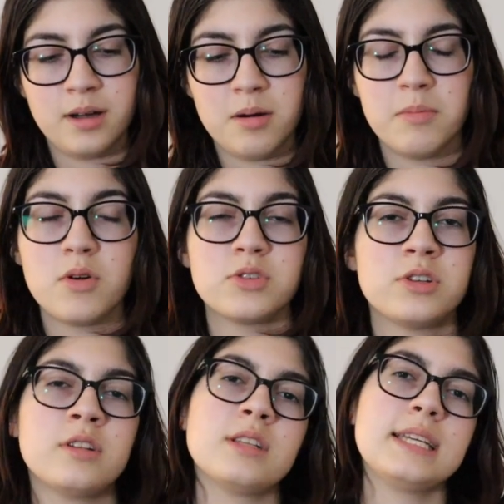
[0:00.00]

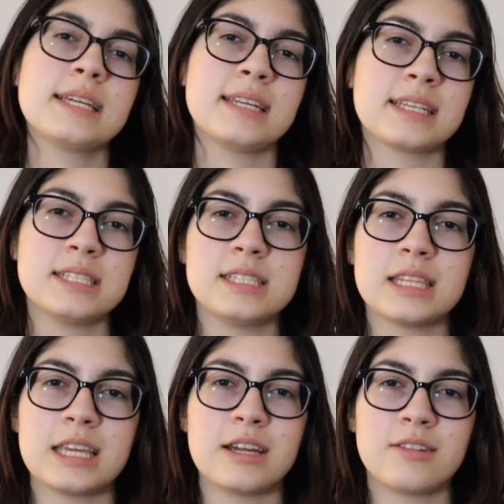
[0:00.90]
emotionally connected to
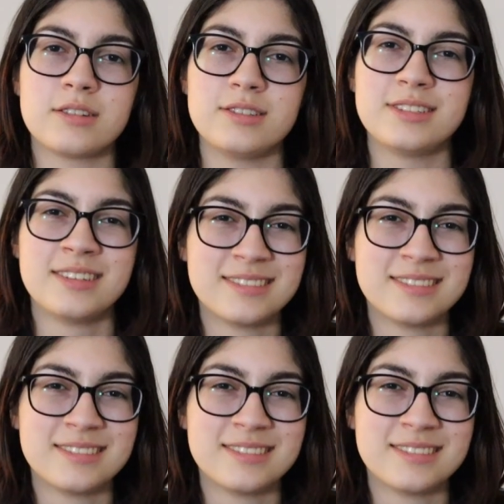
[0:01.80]
the characters.